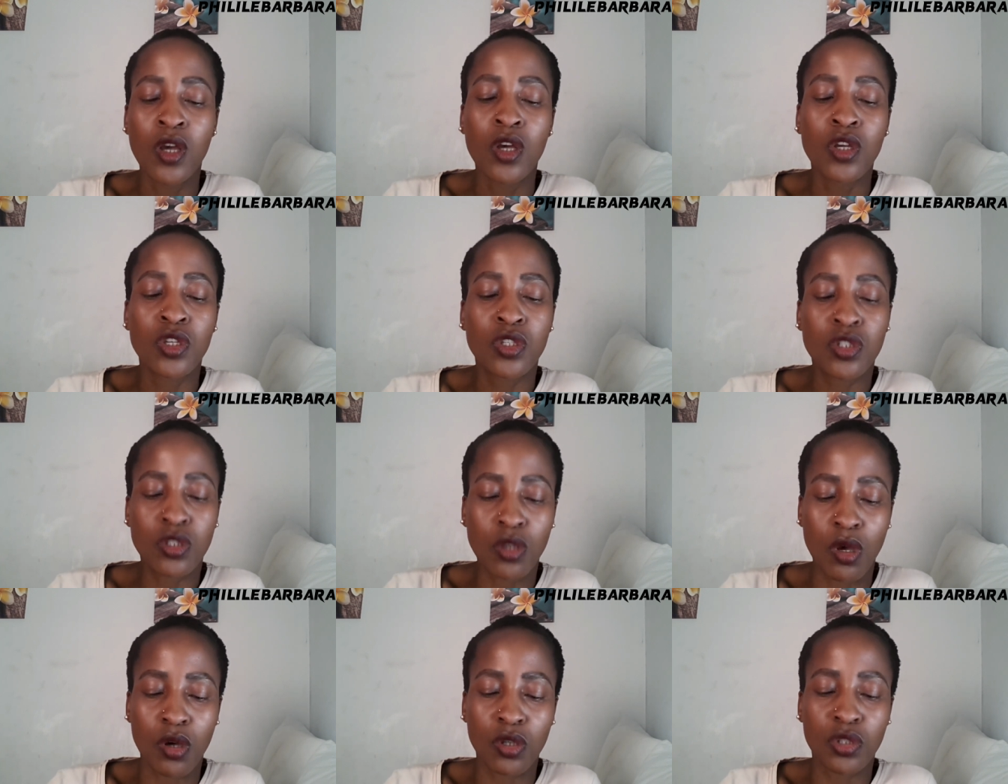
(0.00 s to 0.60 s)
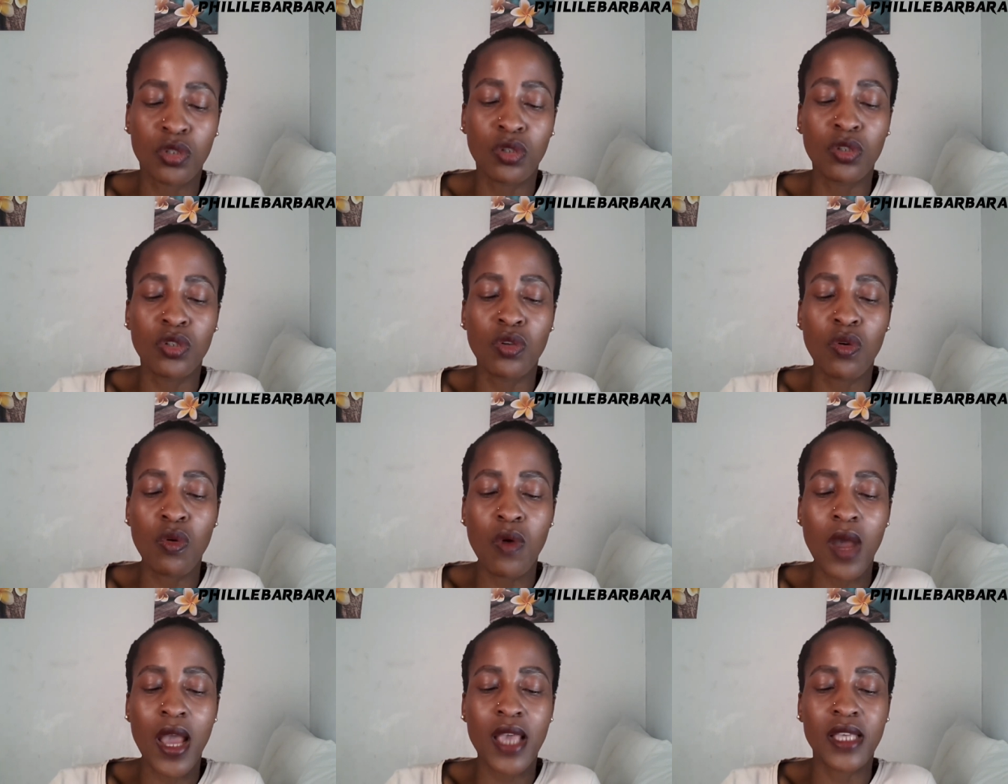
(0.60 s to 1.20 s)
So to
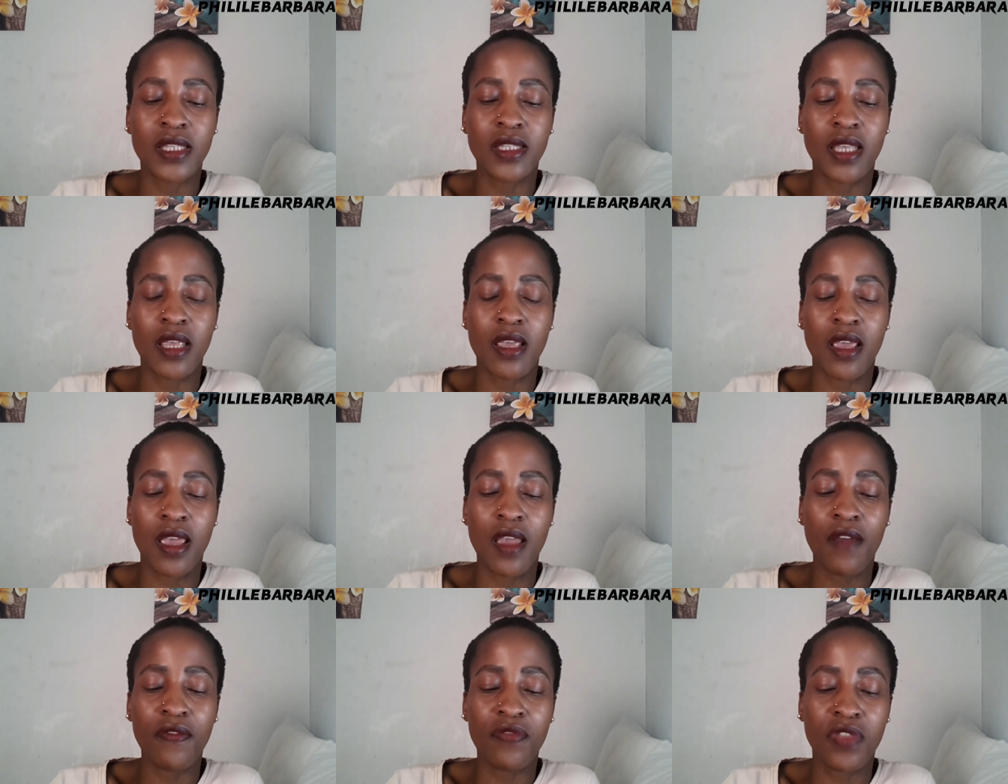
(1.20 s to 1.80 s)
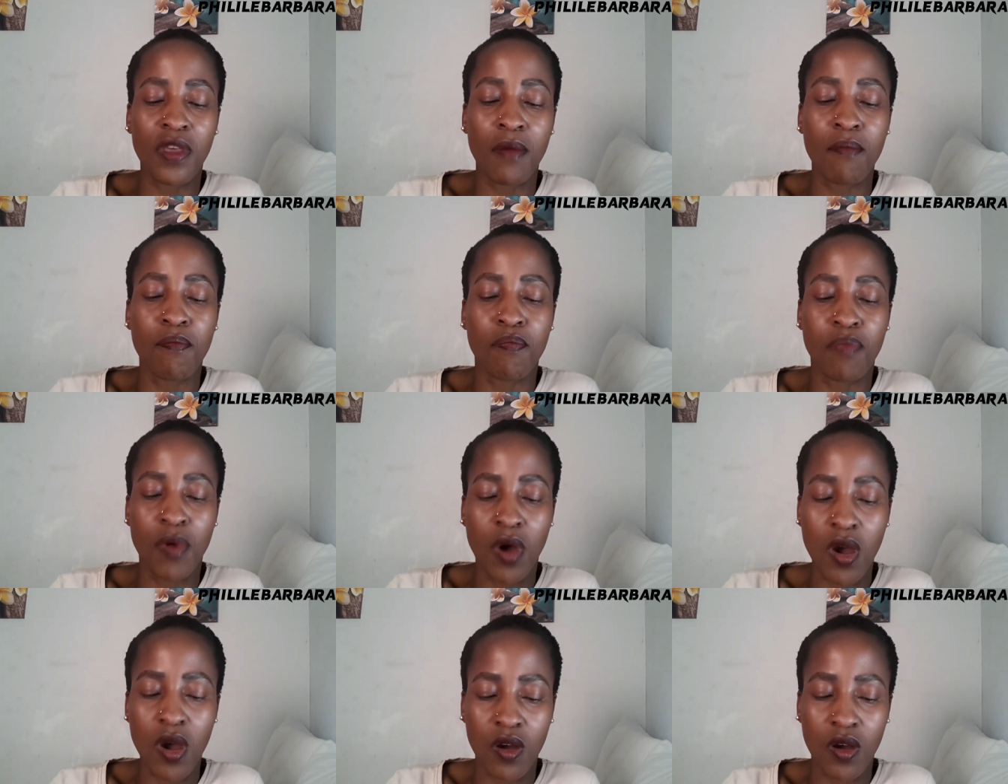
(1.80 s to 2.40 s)
you, I say have them
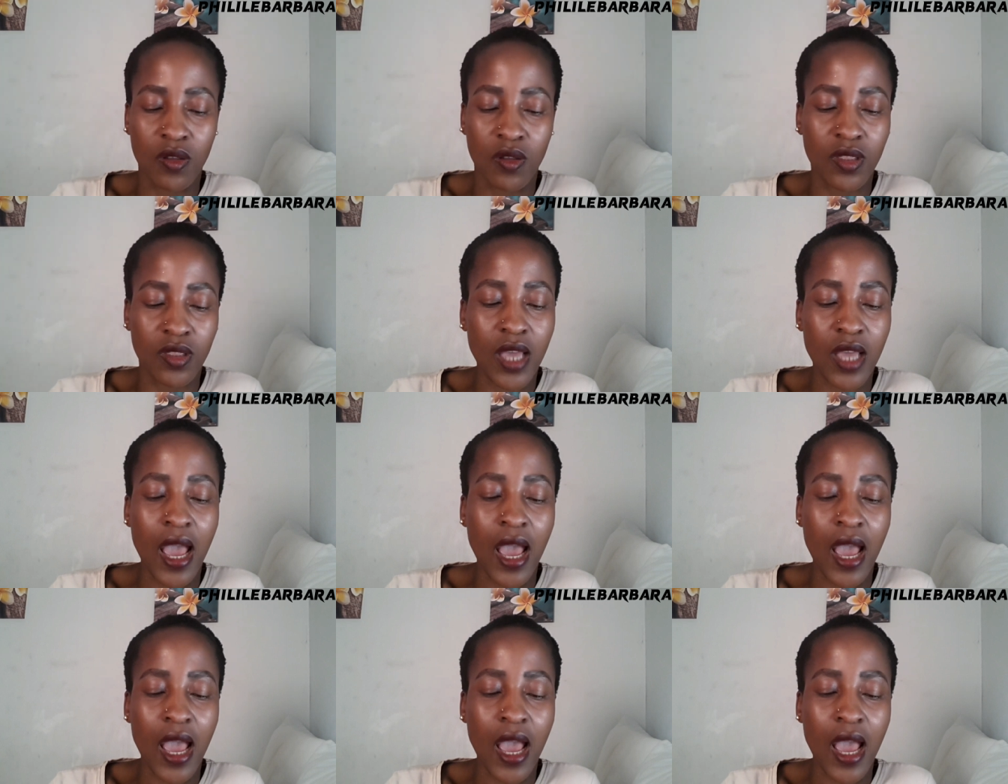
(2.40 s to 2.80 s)
both.